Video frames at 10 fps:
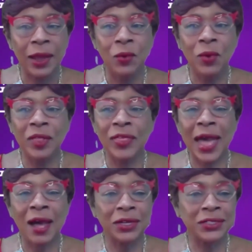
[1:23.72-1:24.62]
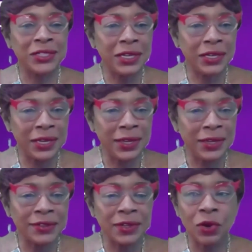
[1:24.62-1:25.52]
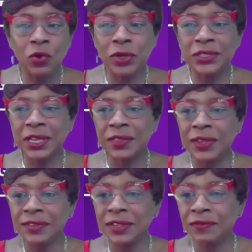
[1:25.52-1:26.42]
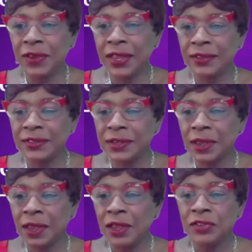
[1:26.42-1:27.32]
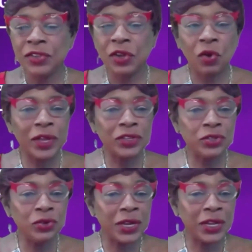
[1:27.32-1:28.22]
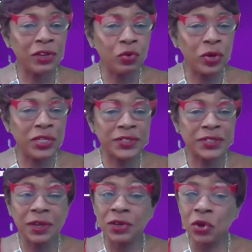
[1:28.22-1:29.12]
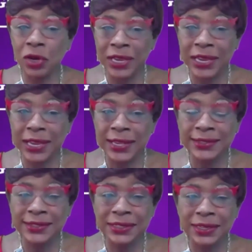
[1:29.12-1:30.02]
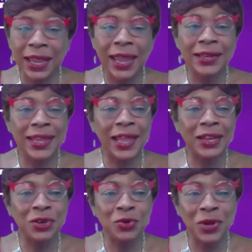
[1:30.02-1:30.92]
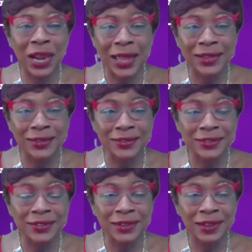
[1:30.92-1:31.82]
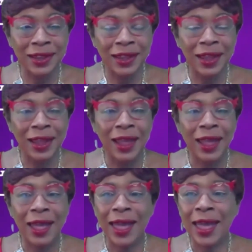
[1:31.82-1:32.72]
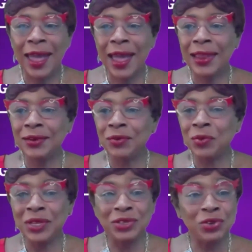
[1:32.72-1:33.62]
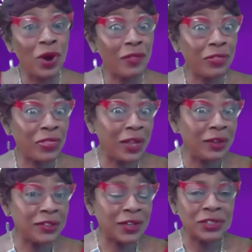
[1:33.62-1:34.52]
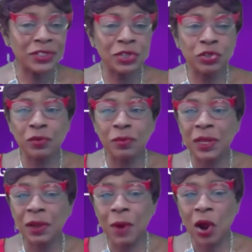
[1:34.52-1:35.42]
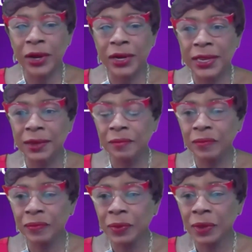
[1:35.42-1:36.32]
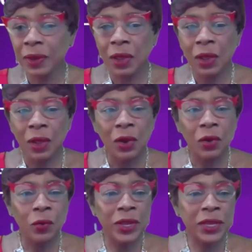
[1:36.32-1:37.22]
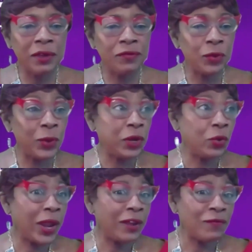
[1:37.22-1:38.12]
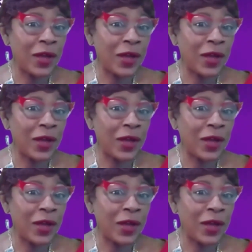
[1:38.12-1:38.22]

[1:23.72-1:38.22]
with our attendees who attend these events so that you can increase your leads and get new clients. And we do other things such as social media marketing. We create